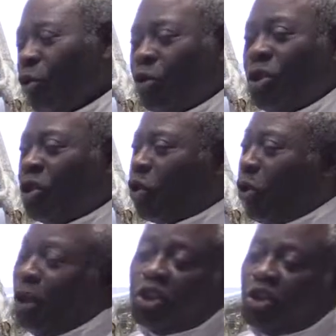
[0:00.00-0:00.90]
to
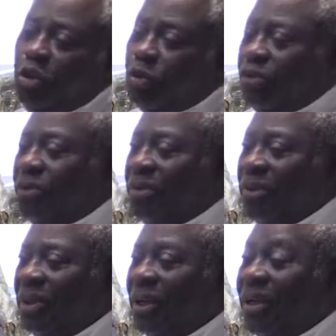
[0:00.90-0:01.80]
crush you.
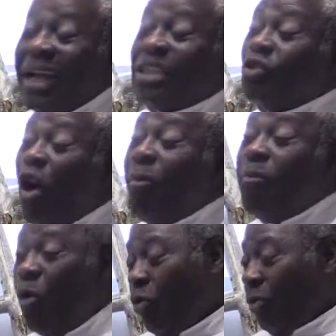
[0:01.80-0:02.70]
There's no
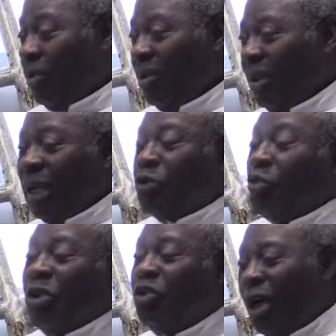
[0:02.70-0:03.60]
moon that will
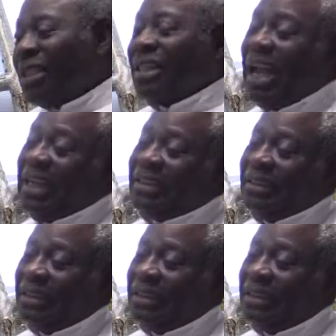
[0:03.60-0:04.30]
withdraw its light.